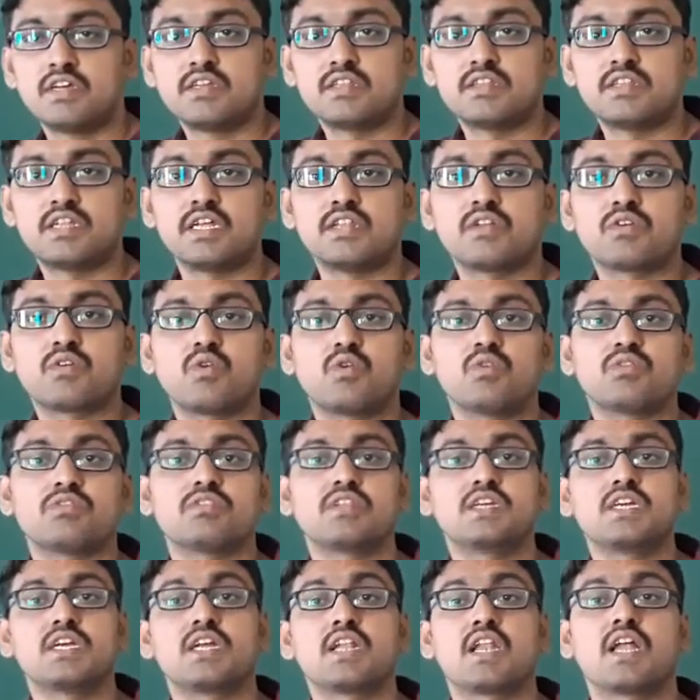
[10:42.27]
Then close
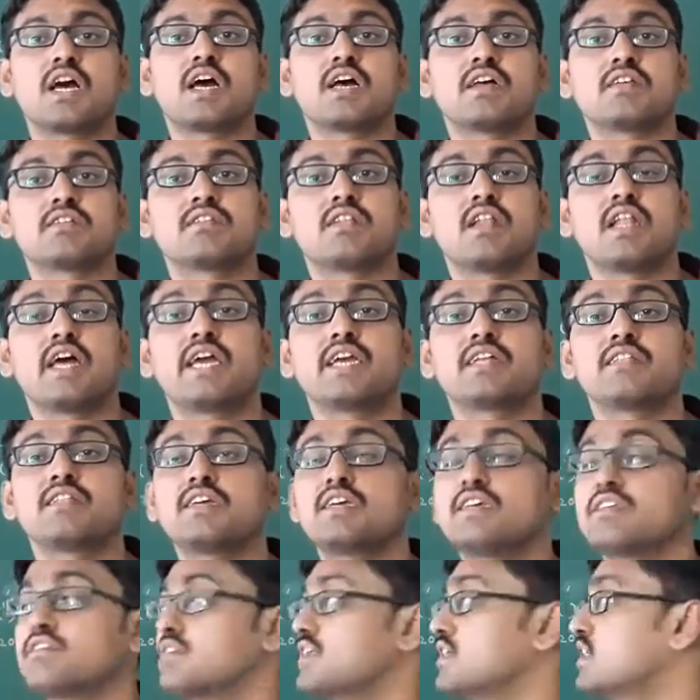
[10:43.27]
the class. Like
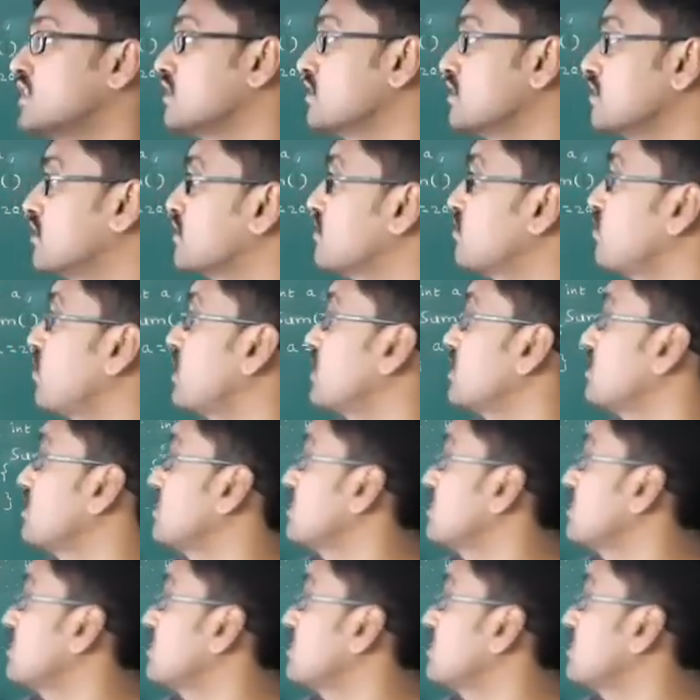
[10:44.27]
this. See, this is what is